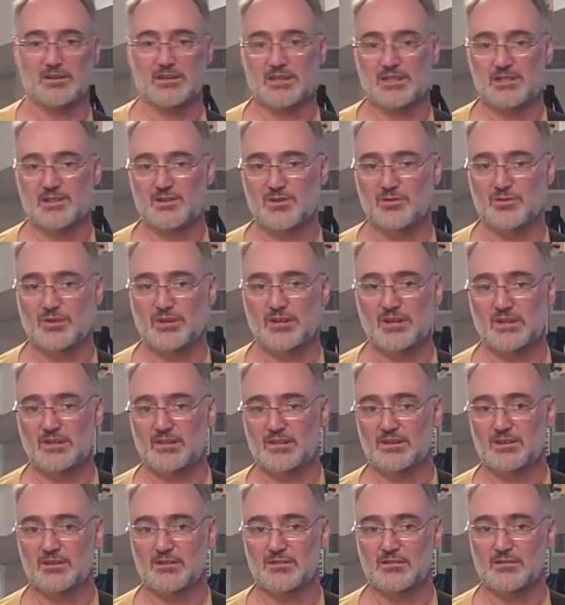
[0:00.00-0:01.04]

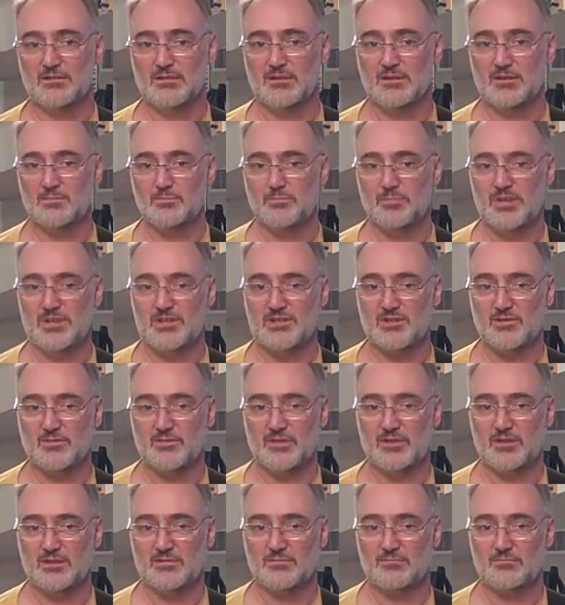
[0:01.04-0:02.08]
detuning the pitch
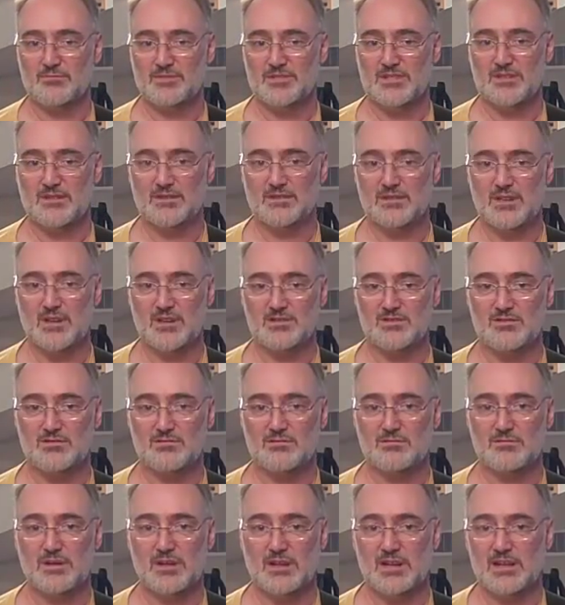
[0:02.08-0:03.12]
of the synthesizer,